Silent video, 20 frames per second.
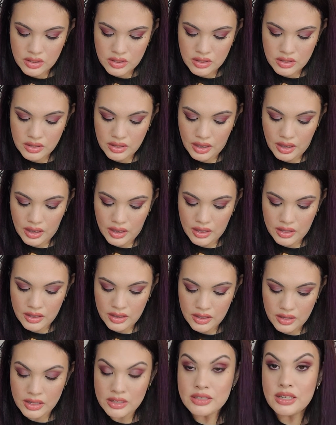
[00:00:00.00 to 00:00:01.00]
Okay.
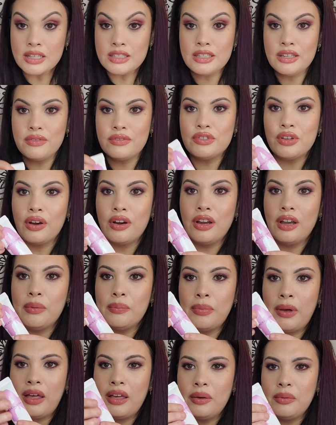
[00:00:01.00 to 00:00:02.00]
It doesn't, sorry,
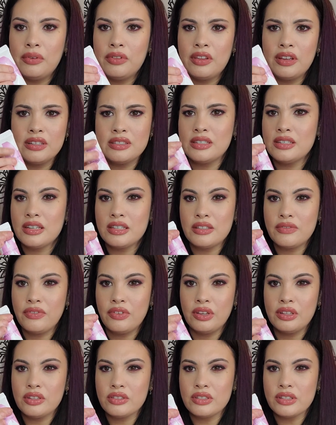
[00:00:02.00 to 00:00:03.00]
I'm playing with it because it doesn't
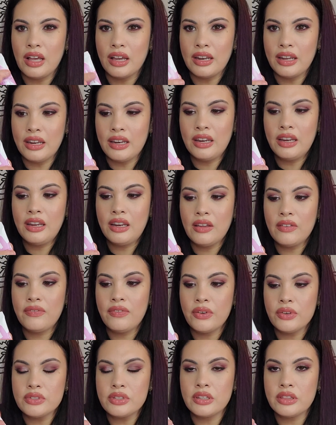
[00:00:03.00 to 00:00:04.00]
feel like there's a lot in it. It
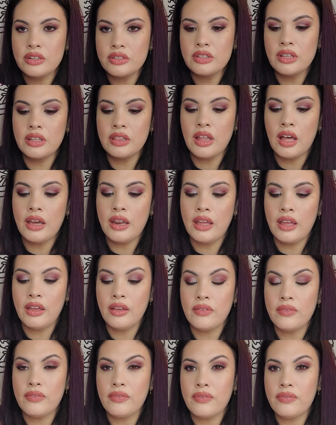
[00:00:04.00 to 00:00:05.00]
feels like there's a lot
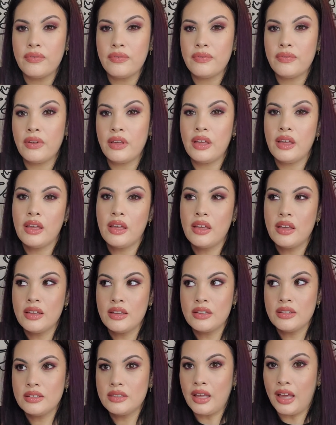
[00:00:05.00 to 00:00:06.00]
of
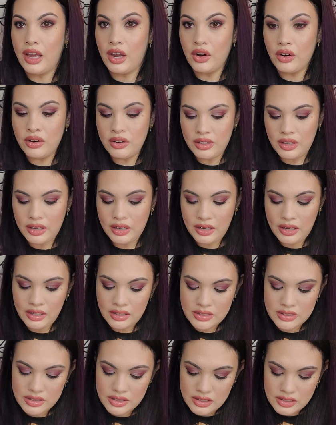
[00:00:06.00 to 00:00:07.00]
air in
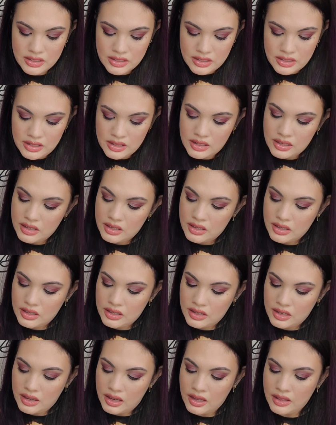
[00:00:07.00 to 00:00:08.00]
it.
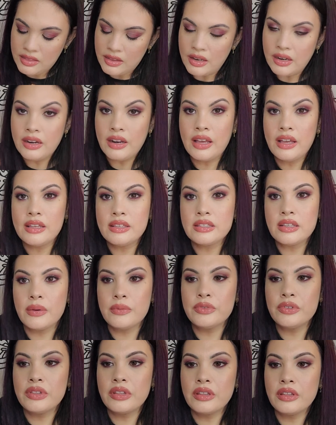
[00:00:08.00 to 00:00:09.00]
And then it
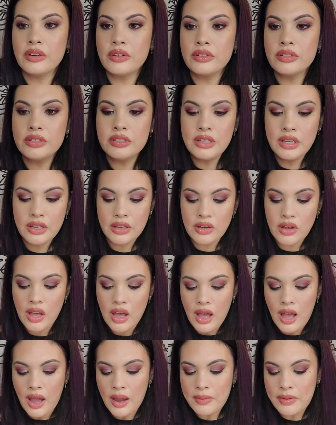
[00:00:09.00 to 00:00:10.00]
comes with a little seal.
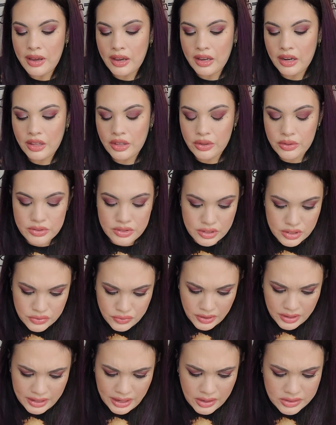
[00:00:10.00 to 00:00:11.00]
I'm not going to use this
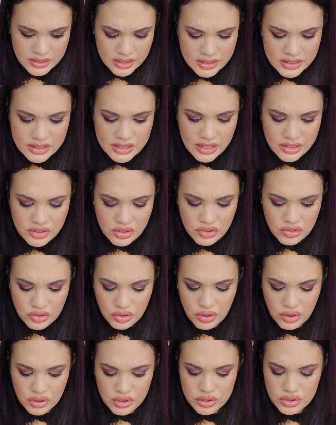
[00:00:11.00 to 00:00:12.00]
right now. It doesn't say it's a
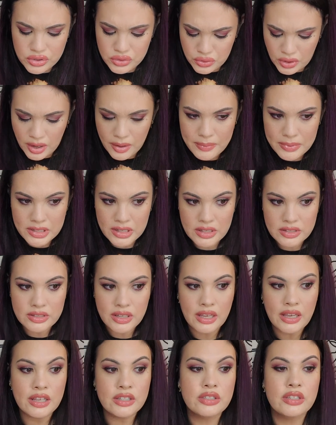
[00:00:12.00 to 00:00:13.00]
sugar scrub. It does
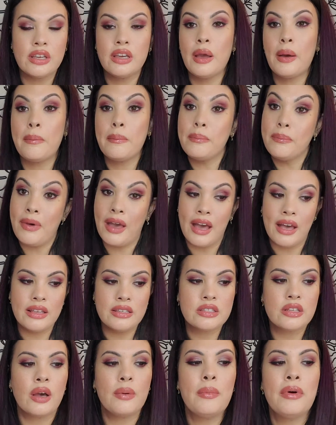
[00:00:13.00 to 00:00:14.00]
say it's a mask.